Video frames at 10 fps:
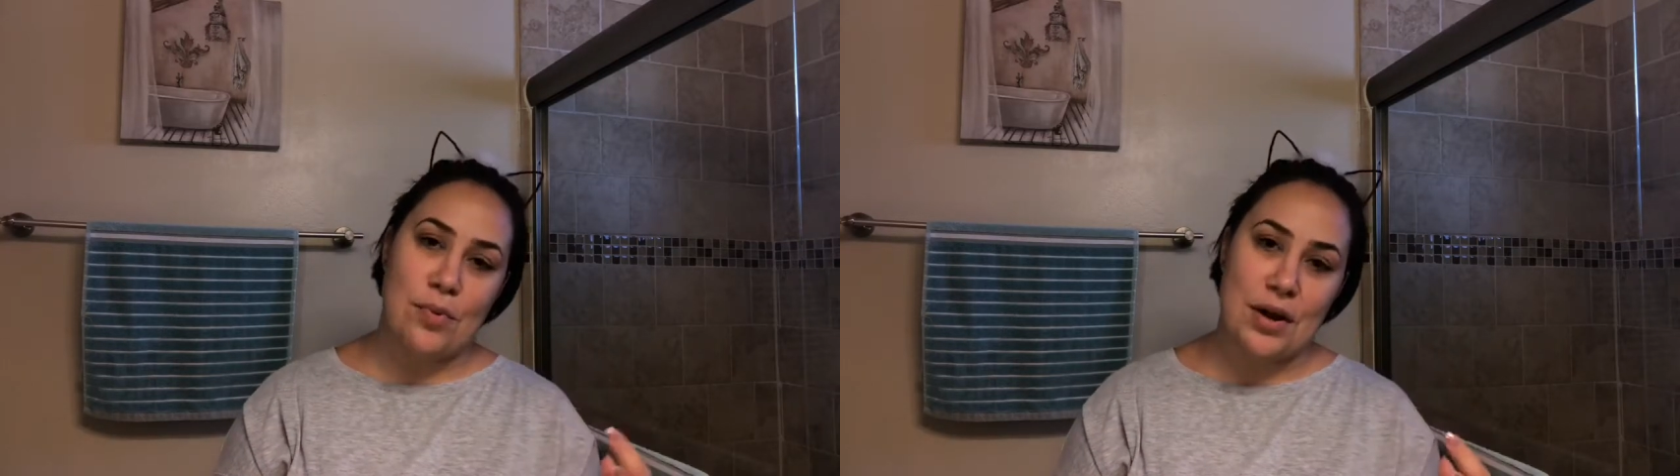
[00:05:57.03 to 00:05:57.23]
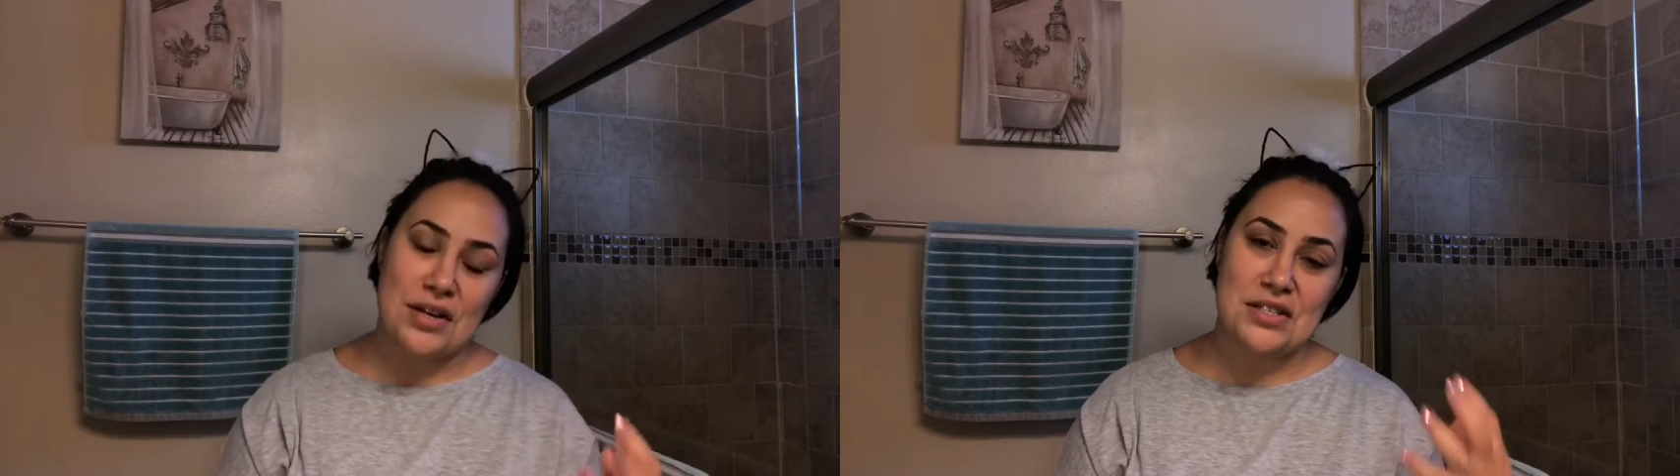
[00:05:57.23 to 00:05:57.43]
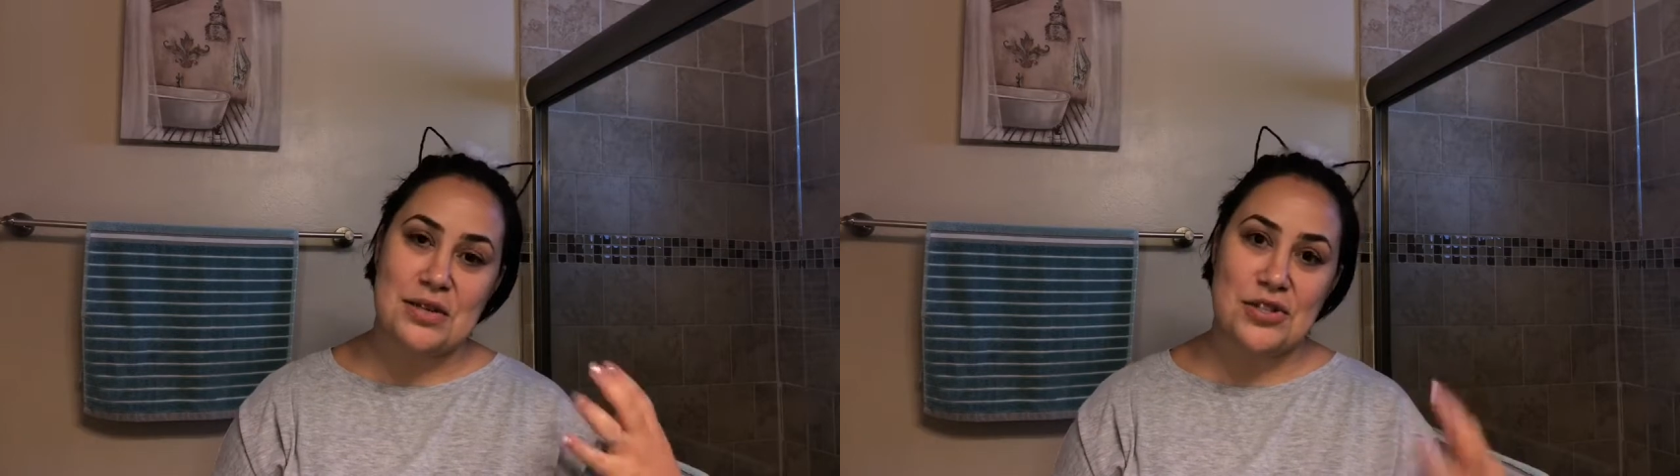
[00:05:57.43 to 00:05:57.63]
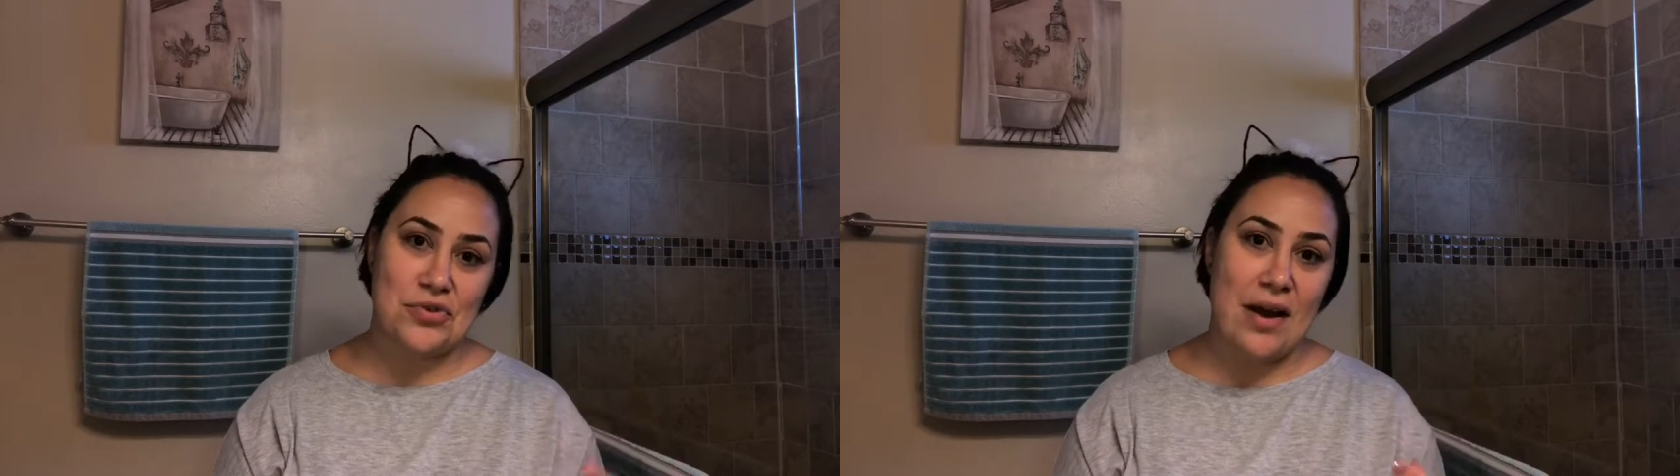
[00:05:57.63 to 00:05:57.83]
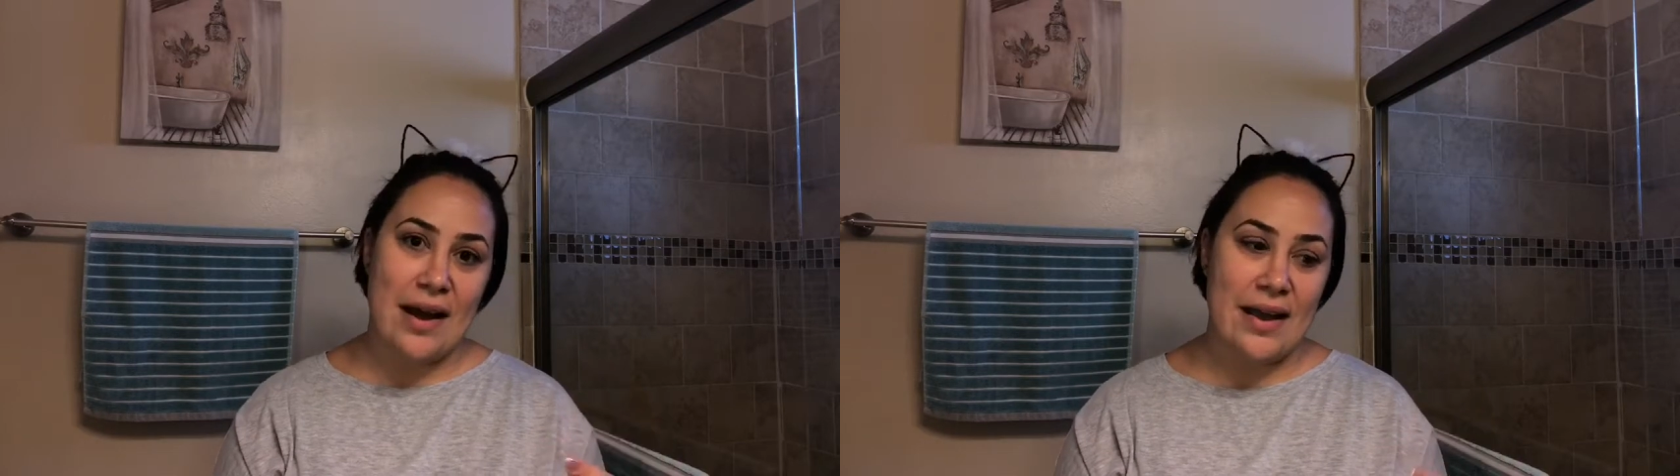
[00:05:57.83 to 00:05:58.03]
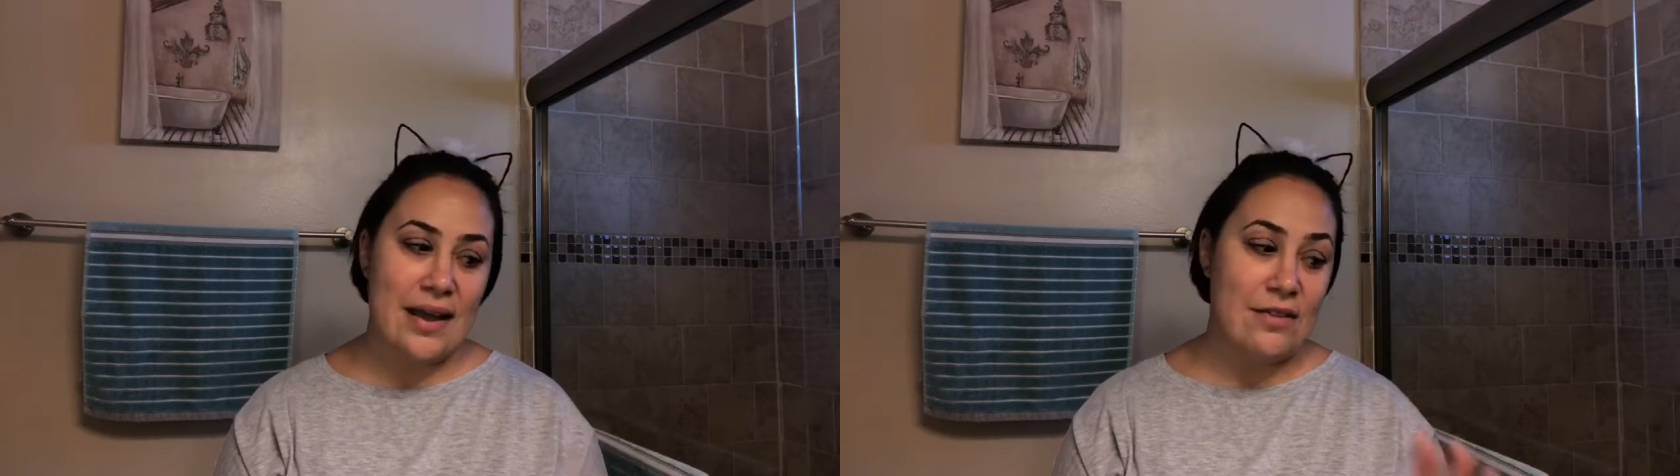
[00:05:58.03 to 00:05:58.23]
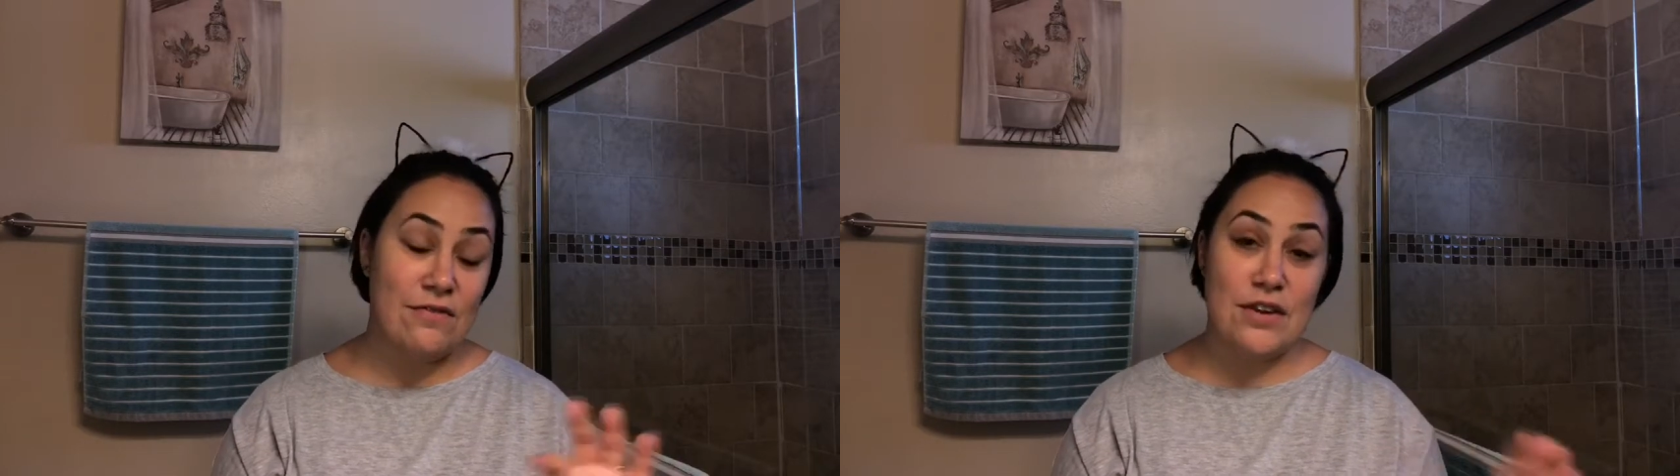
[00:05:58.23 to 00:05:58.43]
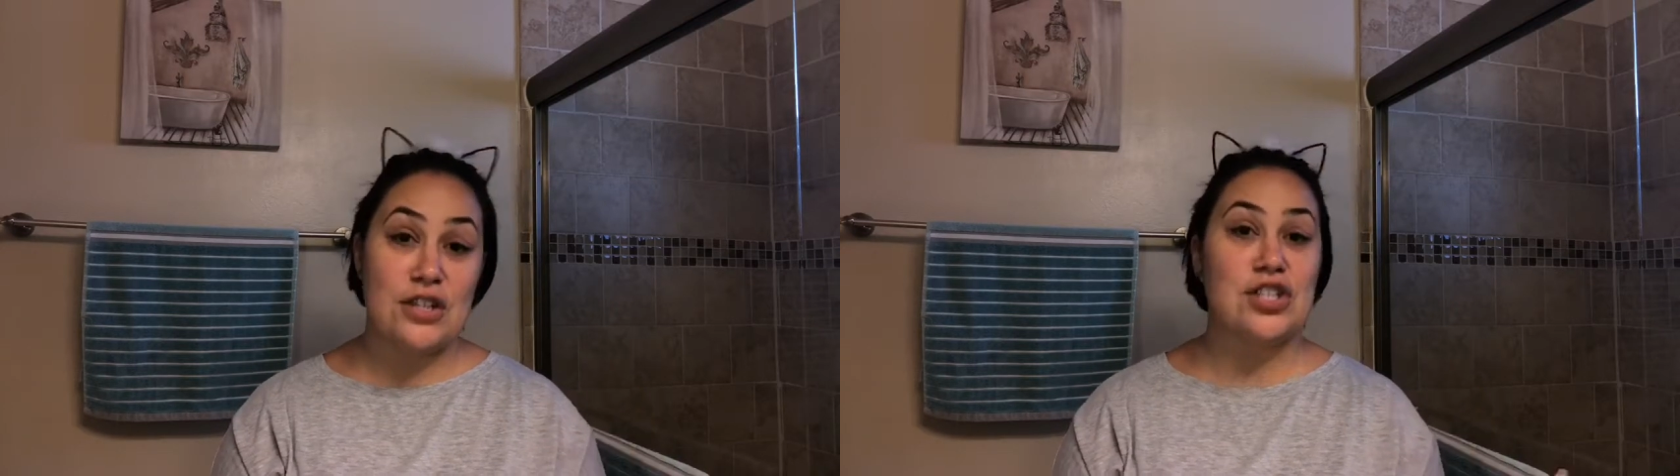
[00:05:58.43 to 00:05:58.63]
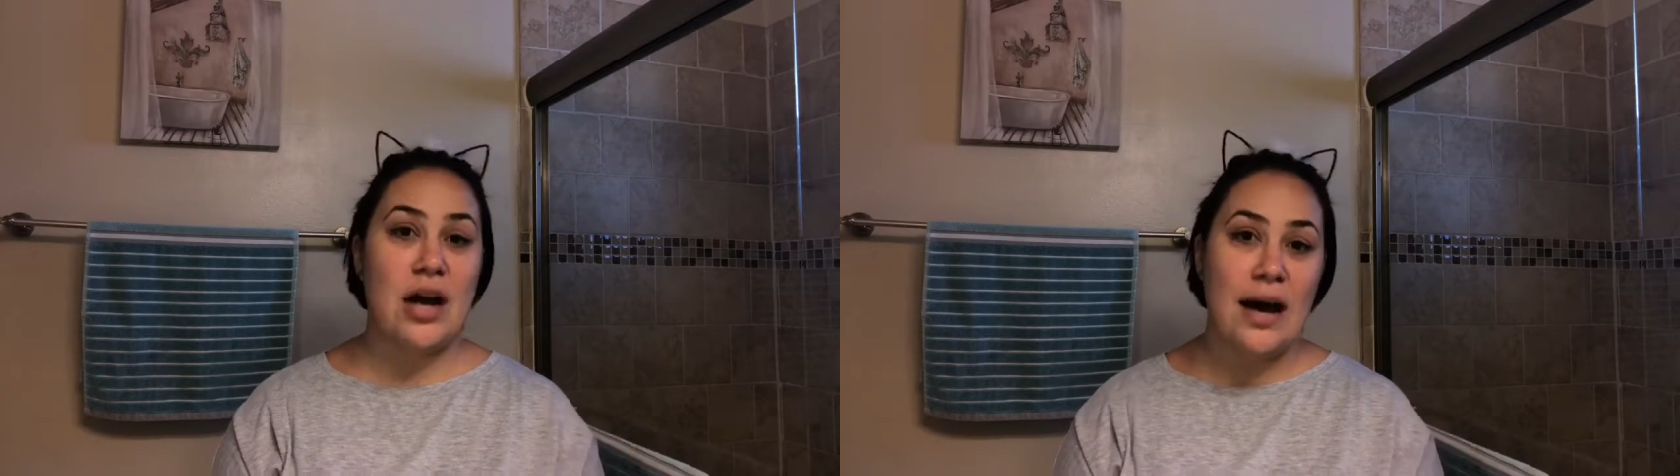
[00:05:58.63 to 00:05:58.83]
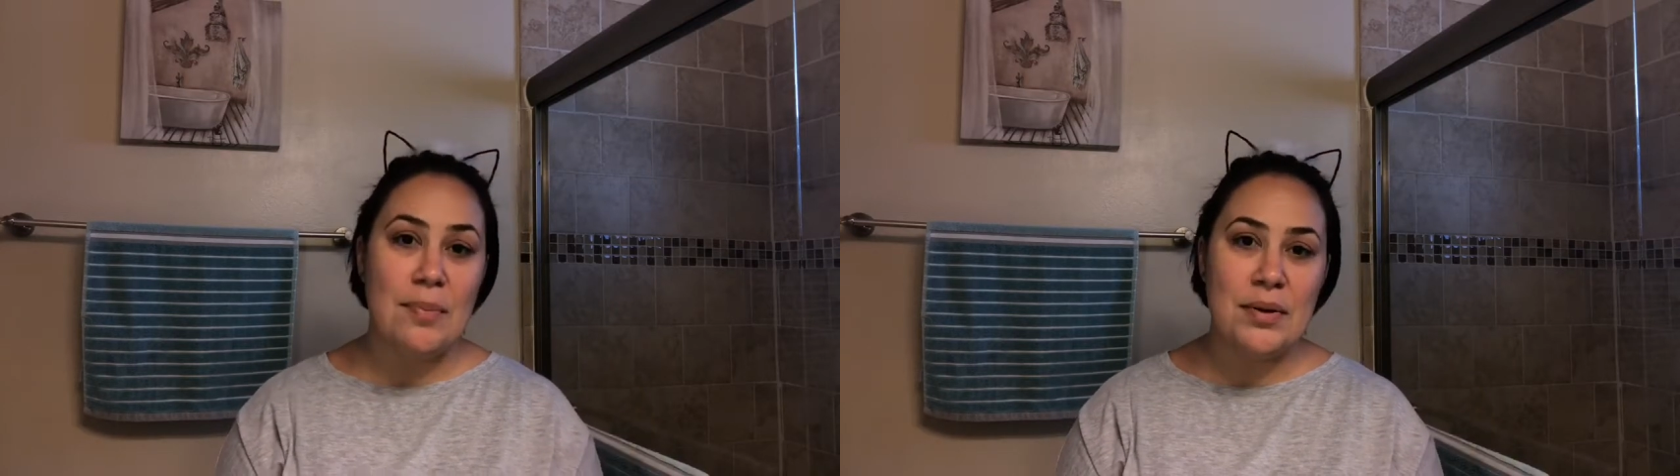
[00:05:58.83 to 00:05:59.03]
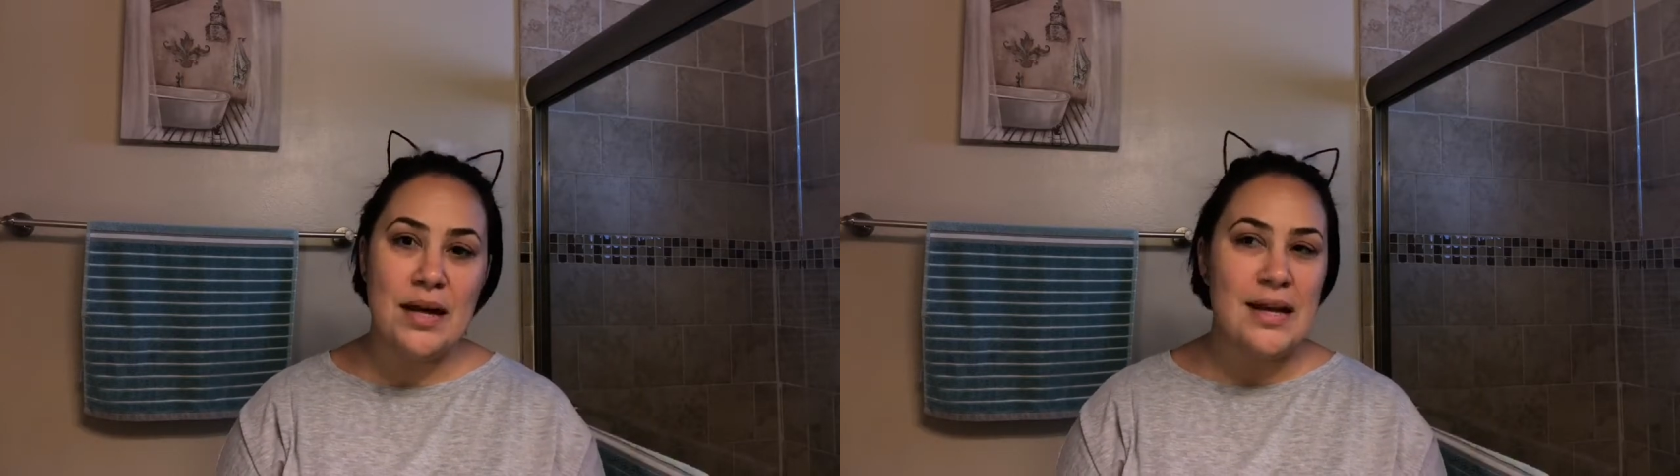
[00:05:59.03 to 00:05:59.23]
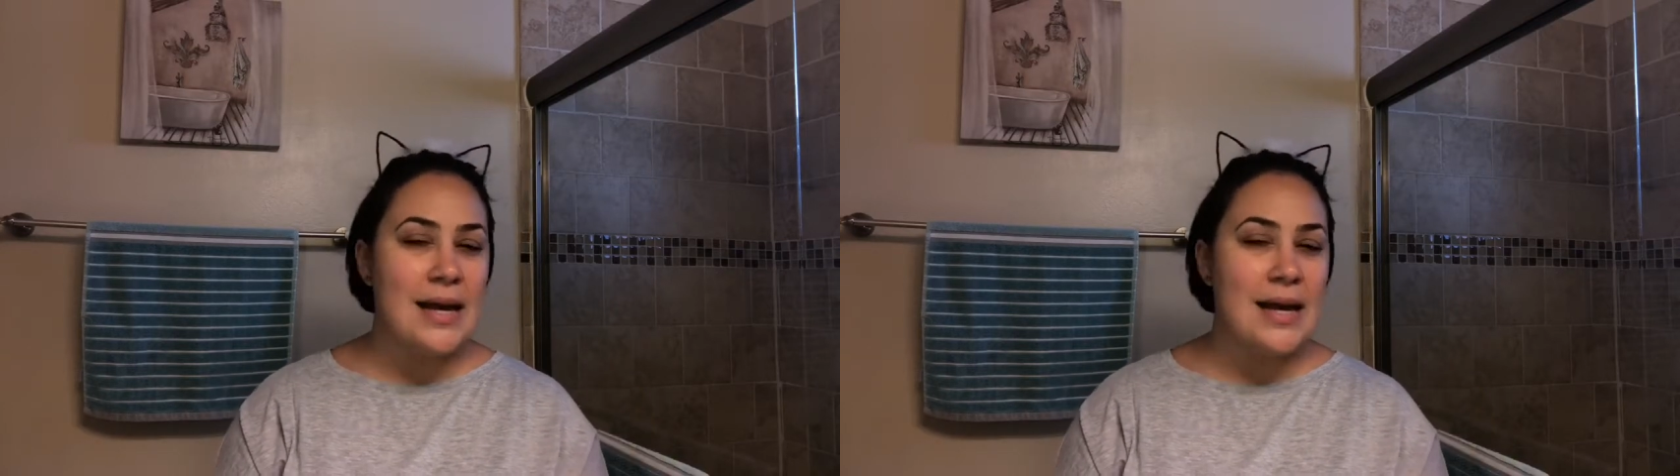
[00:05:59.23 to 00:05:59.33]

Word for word: products to try and finish up.